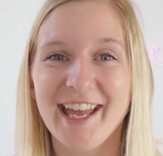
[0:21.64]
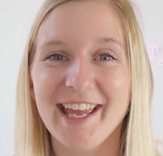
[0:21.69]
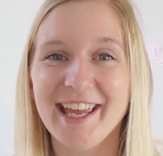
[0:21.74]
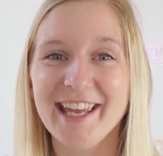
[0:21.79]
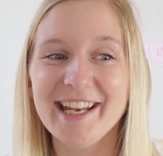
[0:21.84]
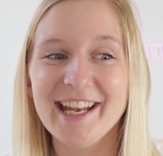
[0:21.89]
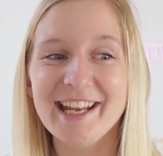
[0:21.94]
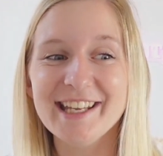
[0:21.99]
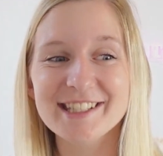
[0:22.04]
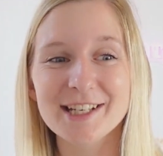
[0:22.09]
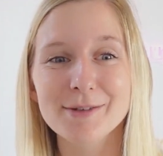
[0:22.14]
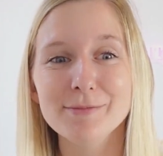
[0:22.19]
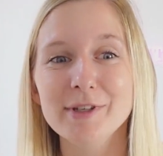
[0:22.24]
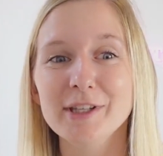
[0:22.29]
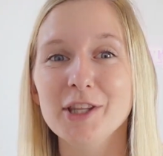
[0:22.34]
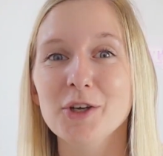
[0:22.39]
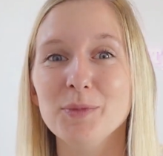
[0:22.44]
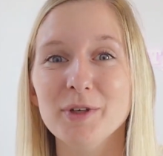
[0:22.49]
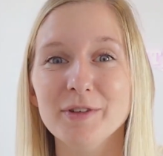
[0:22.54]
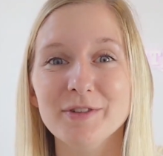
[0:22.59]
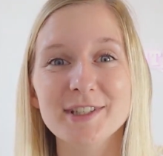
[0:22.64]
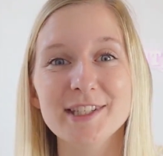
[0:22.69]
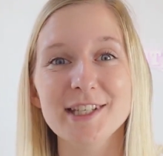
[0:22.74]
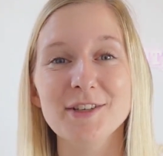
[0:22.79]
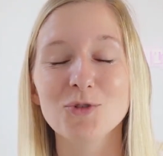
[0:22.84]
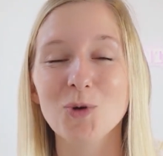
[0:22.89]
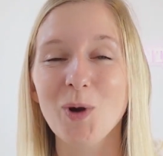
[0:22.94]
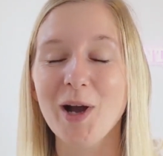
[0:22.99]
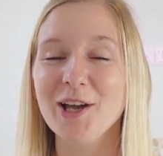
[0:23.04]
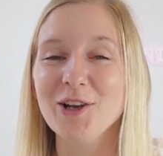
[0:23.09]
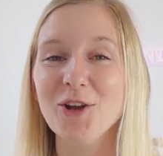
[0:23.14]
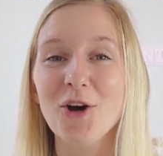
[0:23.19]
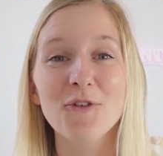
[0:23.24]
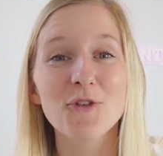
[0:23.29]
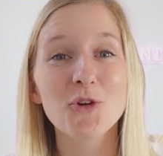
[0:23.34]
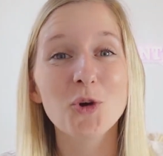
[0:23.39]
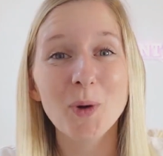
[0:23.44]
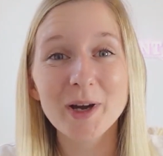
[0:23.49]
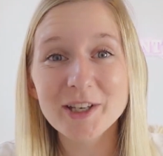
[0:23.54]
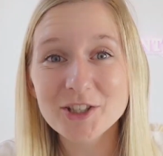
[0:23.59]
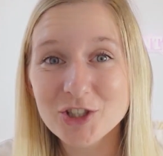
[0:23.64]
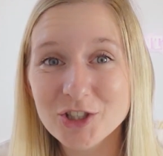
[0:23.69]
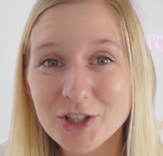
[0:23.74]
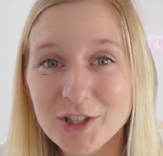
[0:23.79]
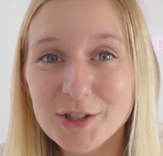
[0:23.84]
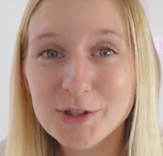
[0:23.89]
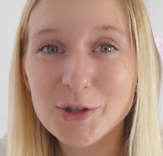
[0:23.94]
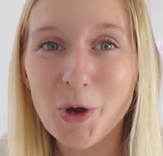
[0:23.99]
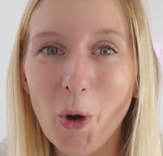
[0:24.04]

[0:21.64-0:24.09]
It is something that we receive quite a lot of questions